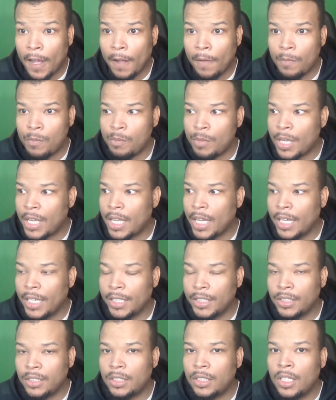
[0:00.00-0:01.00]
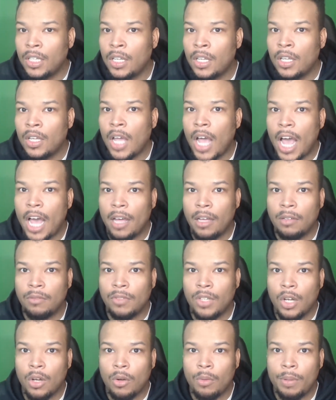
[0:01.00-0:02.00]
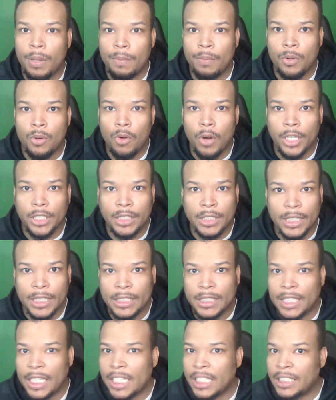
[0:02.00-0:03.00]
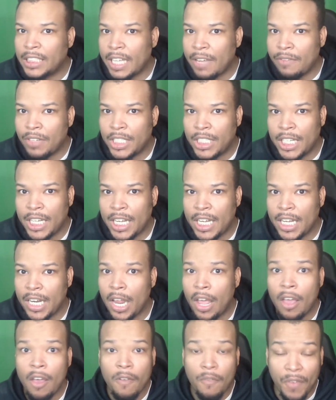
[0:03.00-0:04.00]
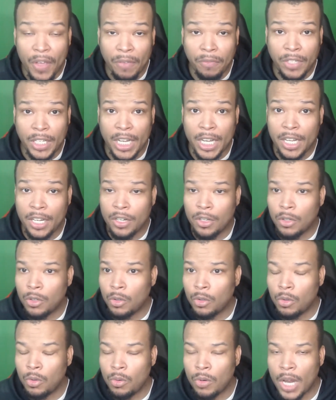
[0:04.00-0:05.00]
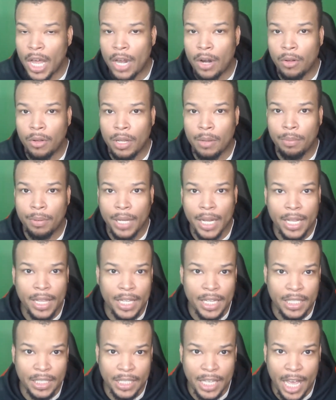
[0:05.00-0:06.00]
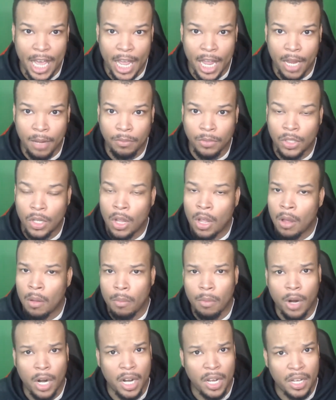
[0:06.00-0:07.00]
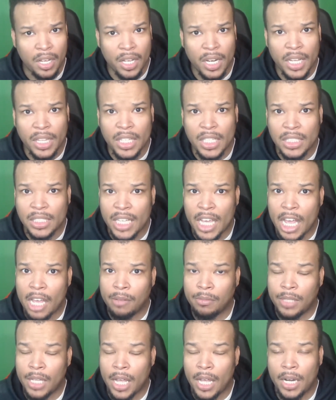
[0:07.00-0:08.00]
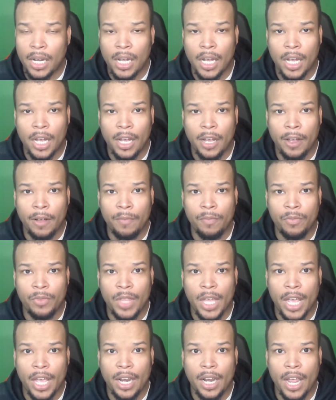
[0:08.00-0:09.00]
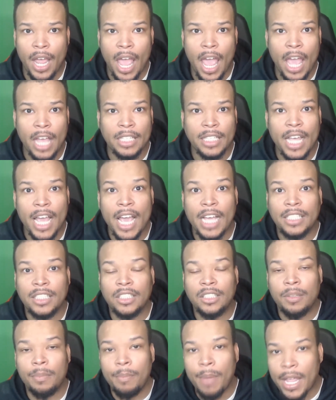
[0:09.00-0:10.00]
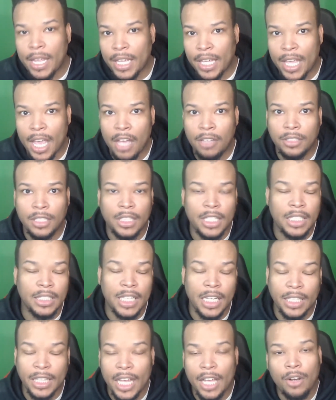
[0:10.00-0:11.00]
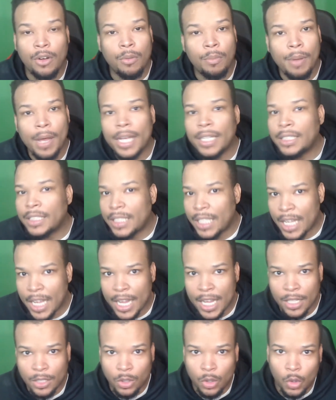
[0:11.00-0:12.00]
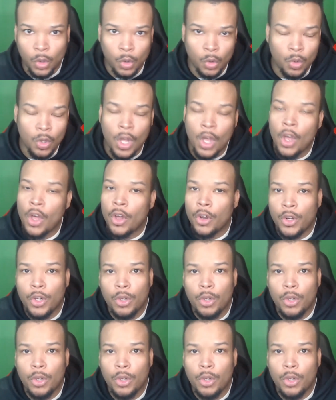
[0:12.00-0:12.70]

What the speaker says: Because I know people who are 16, 17, 15 who not only play these games but are good at these games, that has access to bank accounts and things like that, who buy skins, who do